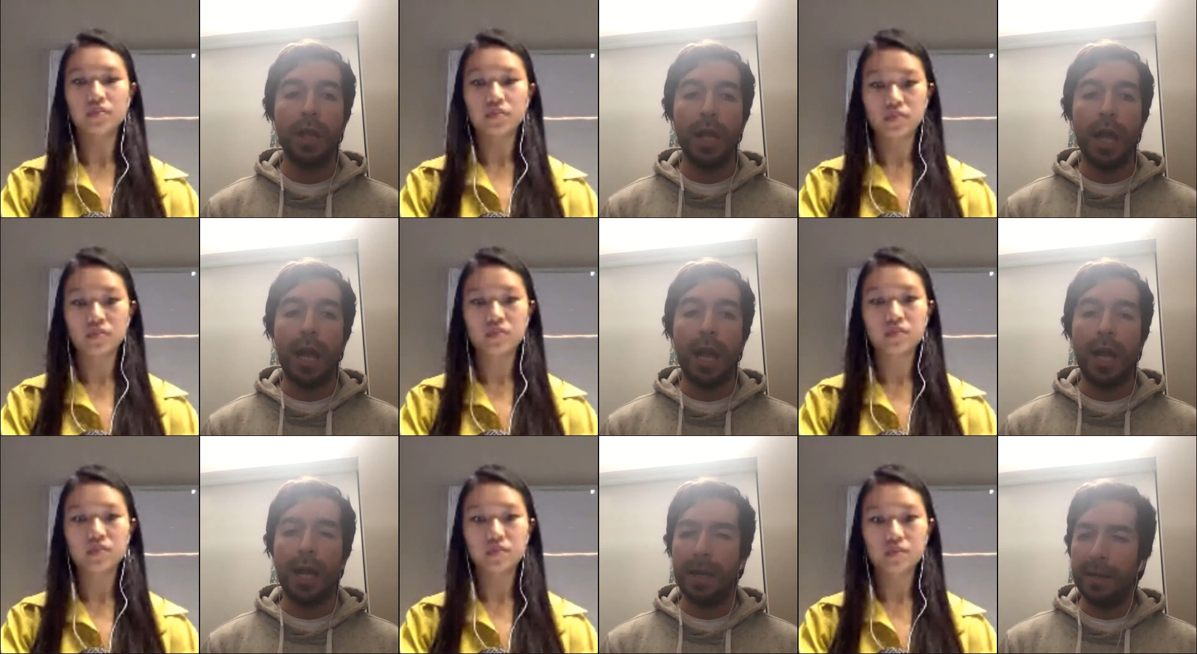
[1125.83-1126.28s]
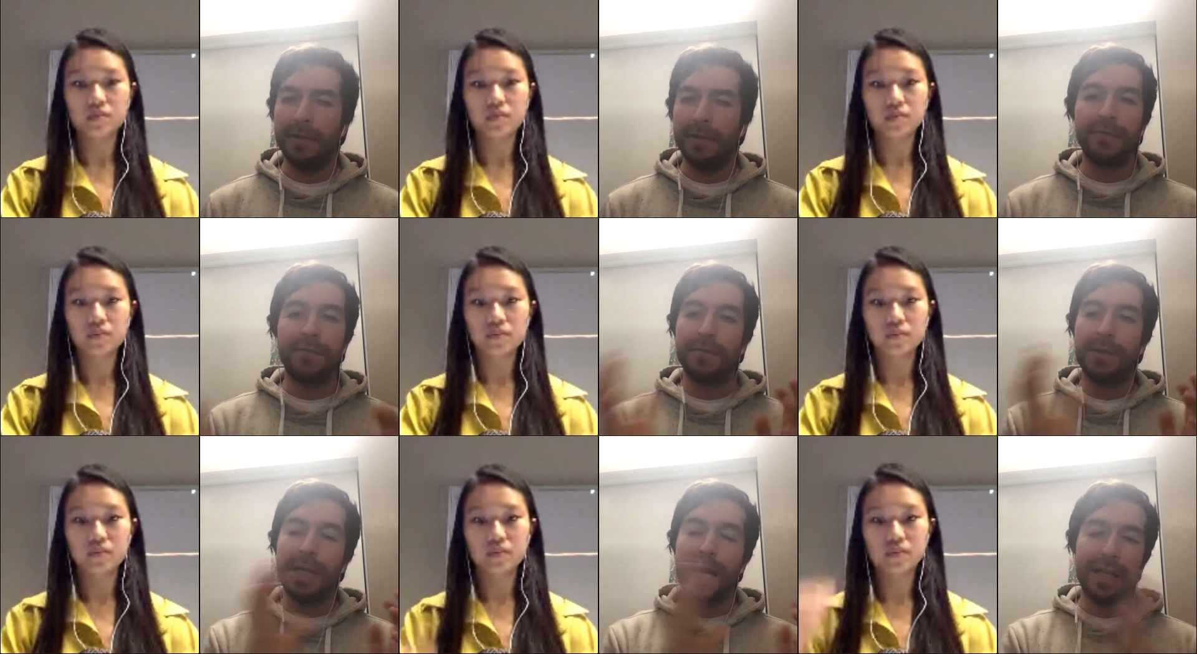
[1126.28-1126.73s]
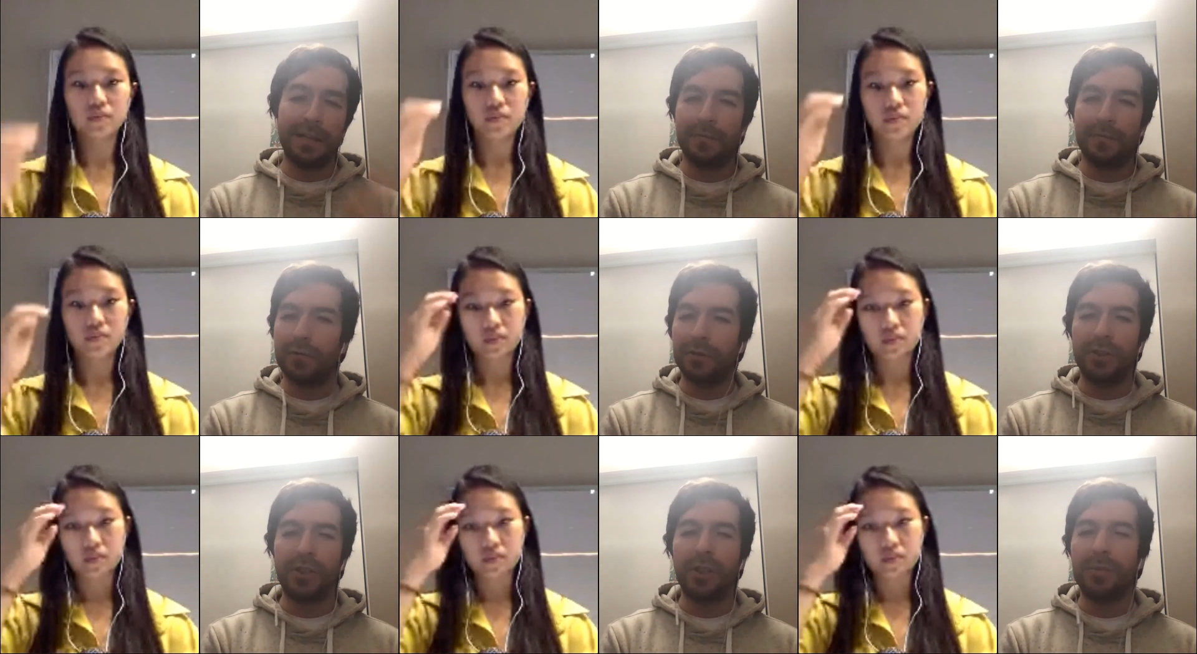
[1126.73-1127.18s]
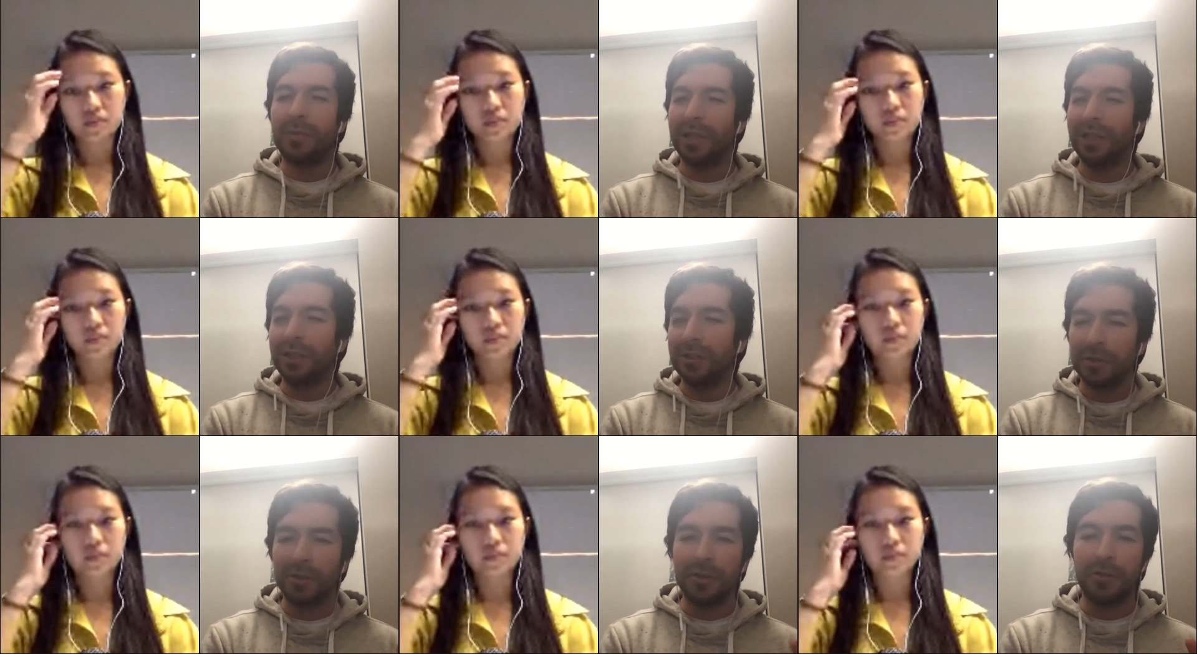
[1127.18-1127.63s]
Speaker 1: uh, if like for some
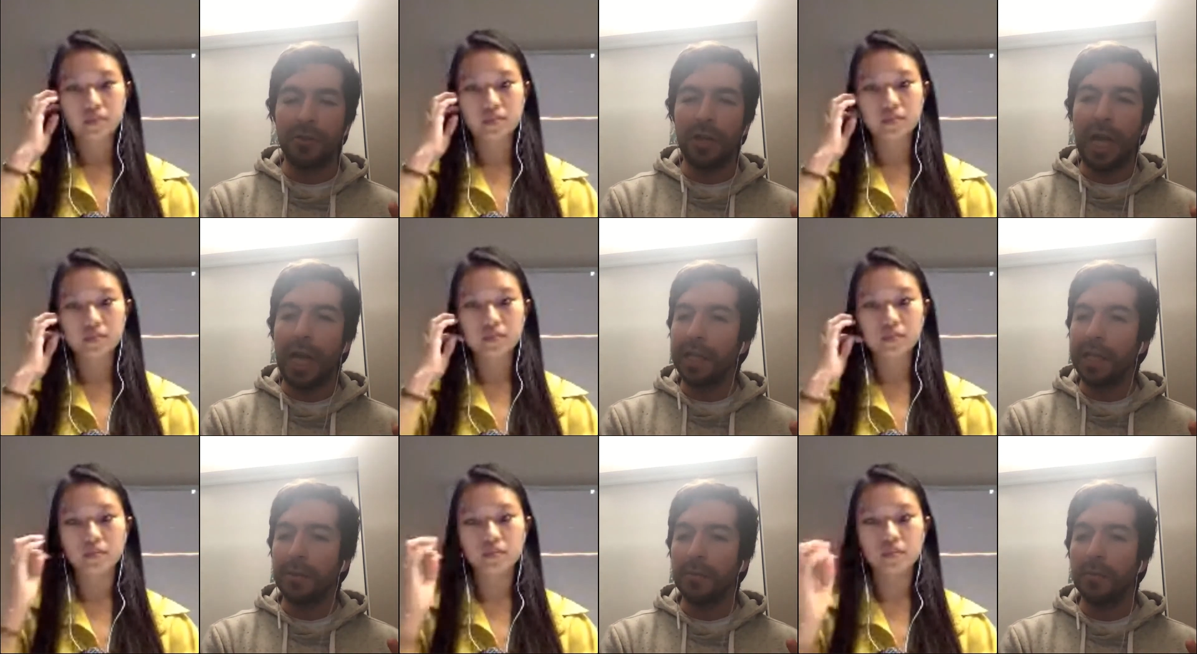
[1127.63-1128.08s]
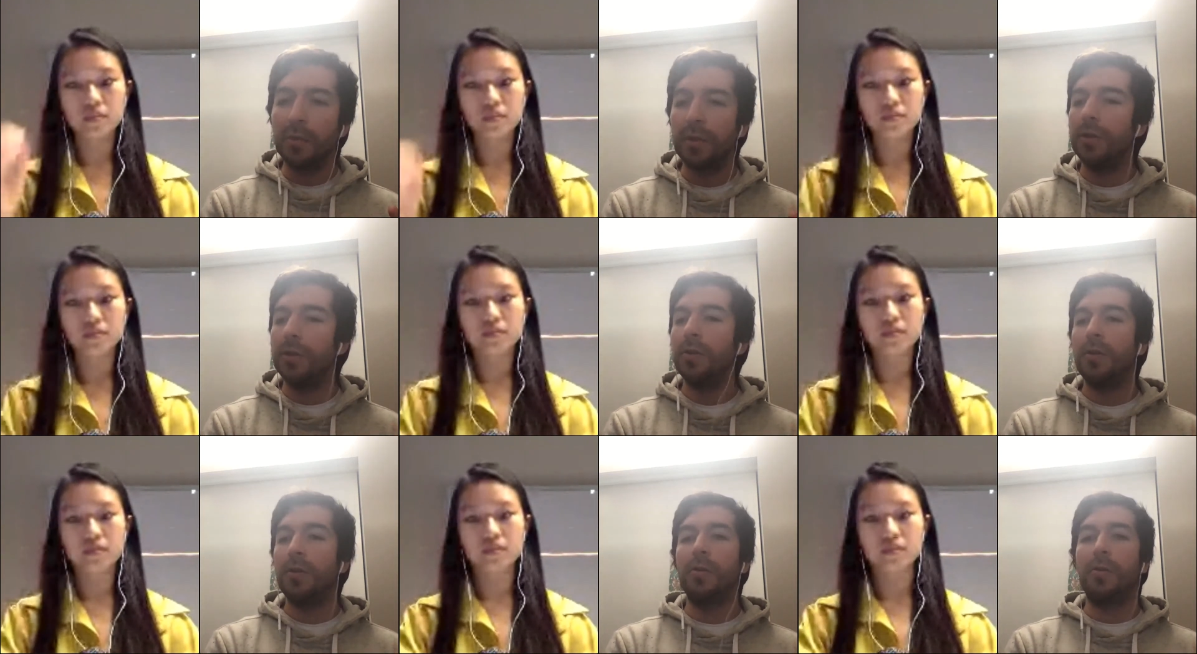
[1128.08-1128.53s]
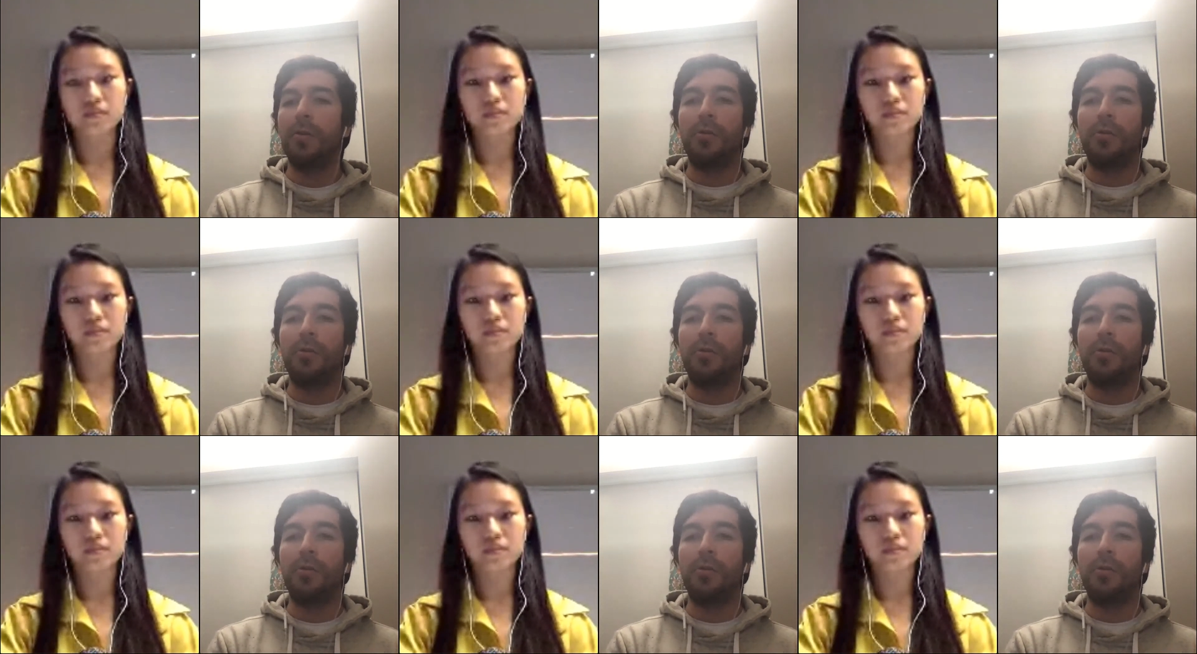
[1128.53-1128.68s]
reason you like Emurgo,